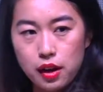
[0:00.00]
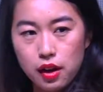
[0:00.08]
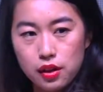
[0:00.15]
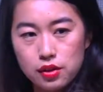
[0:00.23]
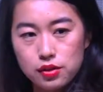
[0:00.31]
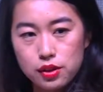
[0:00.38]
a
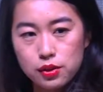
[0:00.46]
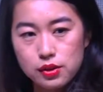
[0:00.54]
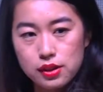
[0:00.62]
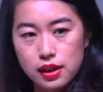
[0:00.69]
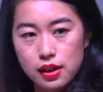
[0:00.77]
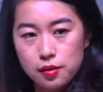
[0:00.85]
lot of
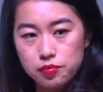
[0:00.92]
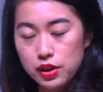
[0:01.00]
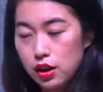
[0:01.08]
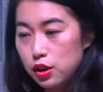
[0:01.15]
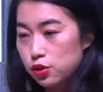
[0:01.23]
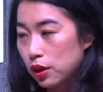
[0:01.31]
those
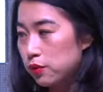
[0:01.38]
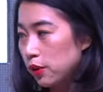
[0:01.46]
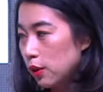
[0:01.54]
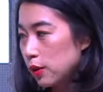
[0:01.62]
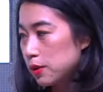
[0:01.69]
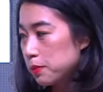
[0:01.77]
trade
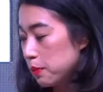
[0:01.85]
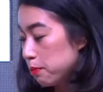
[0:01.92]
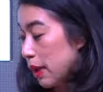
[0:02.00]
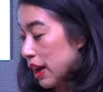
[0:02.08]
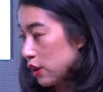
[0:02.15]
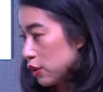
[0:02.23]
flows
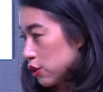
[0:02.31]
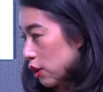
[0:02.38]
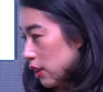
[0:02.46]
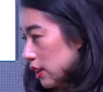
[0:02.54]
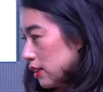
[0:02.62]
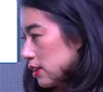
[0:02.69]
by
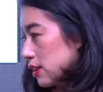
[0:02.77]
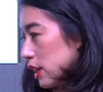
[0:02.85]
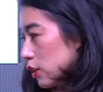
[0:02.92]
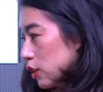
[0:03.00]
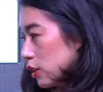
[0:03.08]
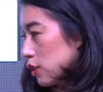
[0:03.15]
insurance
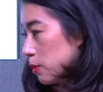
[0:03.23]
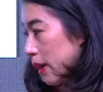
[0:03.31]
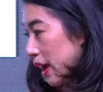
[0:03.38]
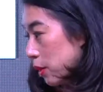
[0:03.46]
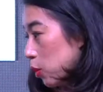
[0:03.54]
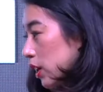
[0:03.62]
and also
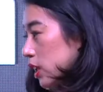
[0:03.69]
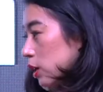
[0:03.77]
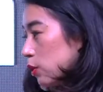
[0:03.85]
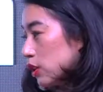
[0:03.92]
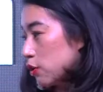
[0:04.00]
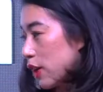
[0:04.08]
by
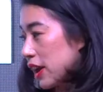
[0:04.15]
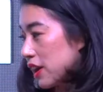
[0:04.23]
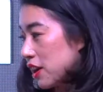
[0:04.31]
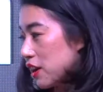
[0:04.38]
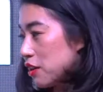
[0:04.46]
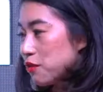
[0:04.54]
working with the
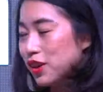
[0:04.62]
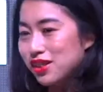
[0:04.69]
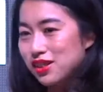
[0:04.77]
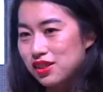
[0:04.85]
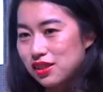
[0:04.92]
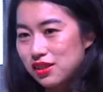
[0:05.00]
right kind of
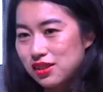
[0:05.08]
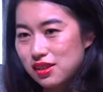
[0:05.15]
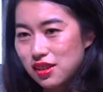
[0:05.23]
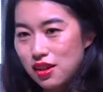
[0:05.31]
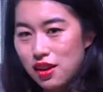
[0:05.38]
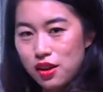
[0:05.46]
investors.
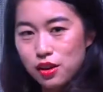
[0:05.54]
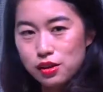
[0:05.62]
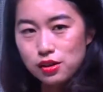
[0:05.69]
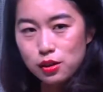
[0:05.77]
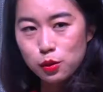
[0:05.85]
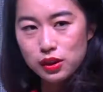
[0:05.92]

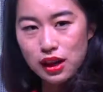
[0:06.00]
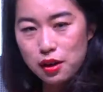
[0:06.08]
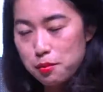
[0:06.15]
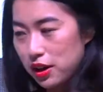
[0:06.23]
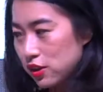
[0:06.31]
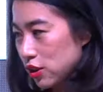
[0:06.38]
So
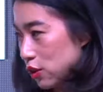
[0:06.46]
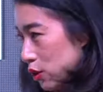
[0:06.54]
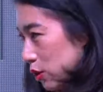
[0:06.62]
without much